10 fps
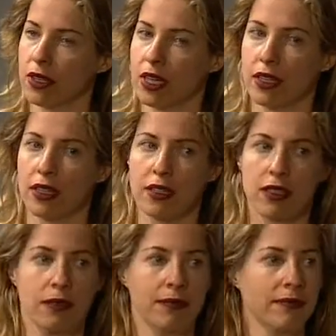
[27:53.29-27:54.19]
I think,
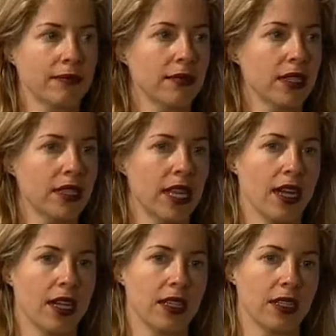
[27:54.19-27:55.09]

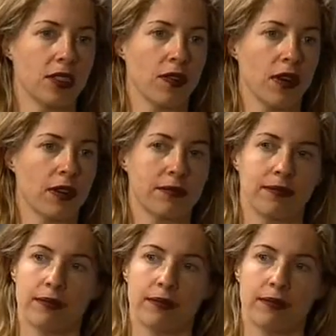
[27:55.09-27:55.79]
take ideas far.